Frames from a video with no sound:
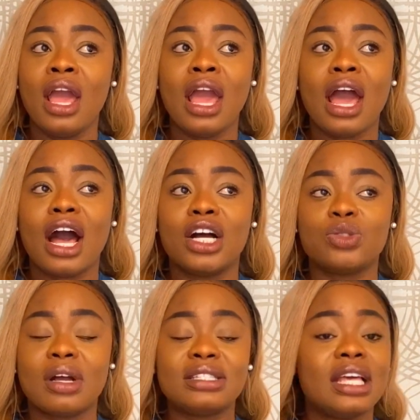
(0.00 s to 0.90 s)
how
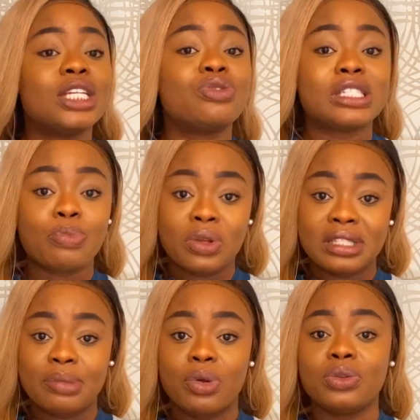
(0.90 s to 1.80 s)
do I say it,
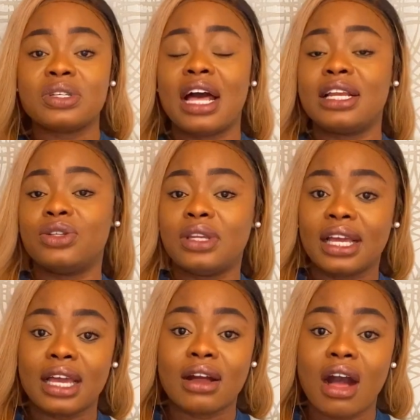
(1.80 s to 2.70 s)
responsible to handle
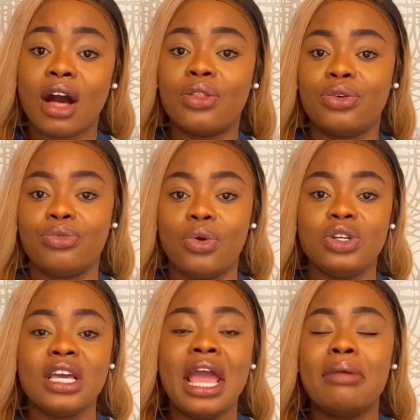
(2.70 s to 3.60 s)
like a car on the
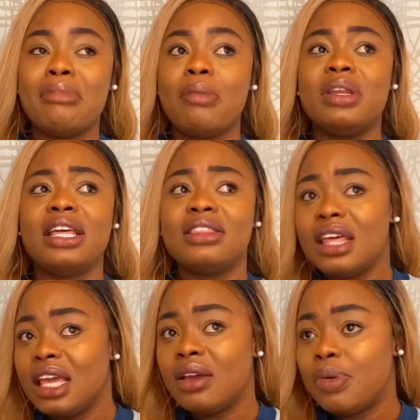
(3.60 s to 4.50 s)
road. Maybe they
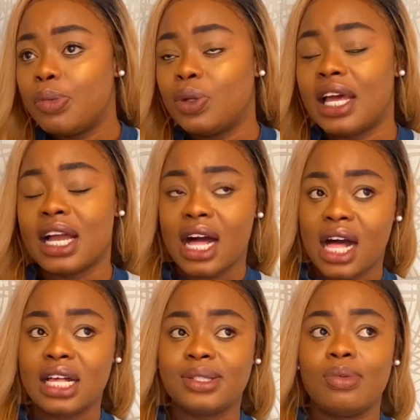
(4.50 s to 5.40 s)
think people like
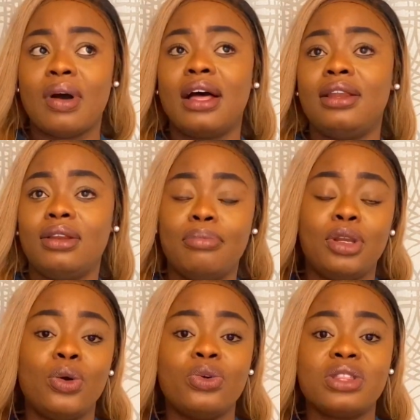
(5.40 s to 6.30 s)
us who are
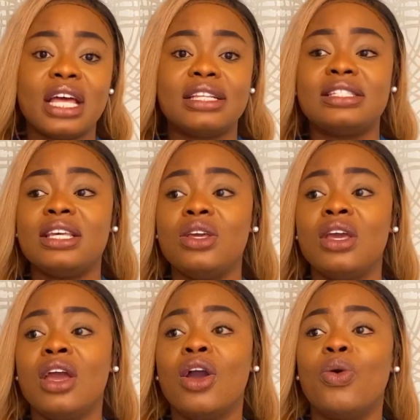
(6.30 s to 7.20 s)
below 30,
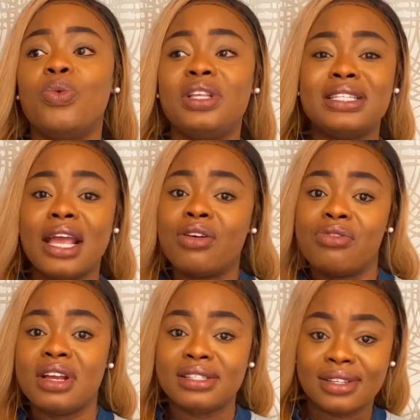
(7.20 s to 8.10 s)
we take a
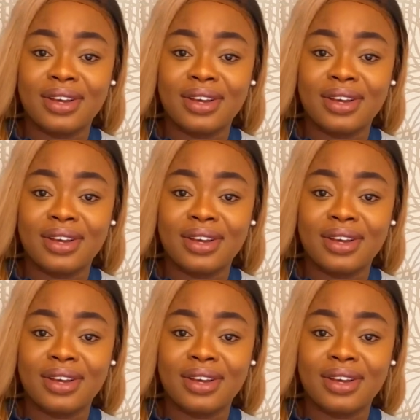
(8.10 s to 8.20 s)
risk